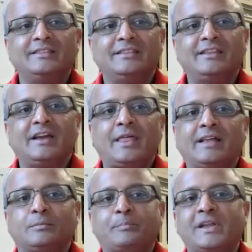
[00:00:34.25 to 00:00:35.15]
Dinyar
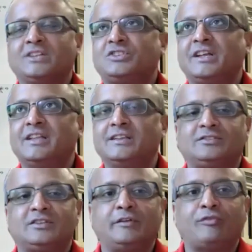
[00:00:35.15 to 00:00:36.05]
has a PhD in
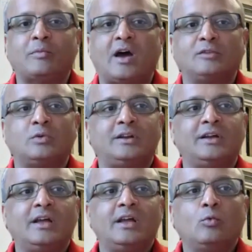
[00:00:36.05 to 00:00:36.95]
history from
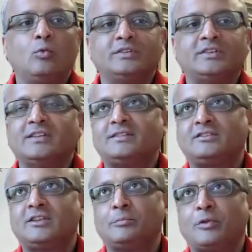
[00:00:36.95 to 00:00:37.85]
Harvard, was an
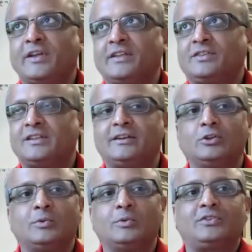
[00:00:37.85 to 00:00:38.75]
assistant professor at
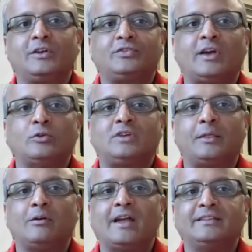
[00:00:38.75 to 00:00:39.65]
University of South
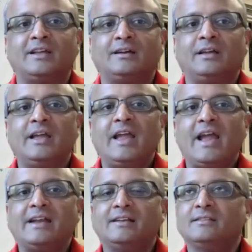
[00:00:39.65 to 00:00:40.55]
Carolina,
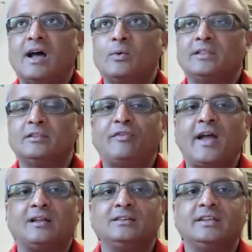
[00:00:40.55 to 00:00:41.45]
and is now on the
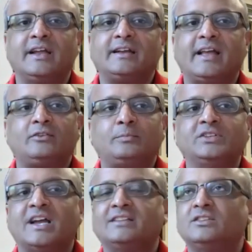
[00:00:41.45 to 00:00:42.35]
faculty at S.P.
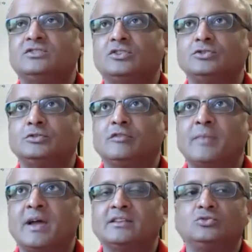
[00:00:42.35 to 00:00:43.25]
Jain Institute of
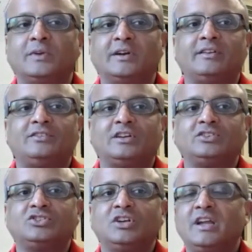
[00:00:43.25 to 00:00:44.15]
Management
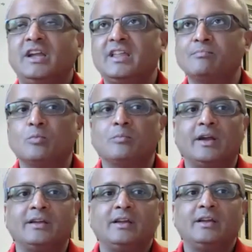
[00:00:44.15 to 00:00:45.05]
Research in Mumbai.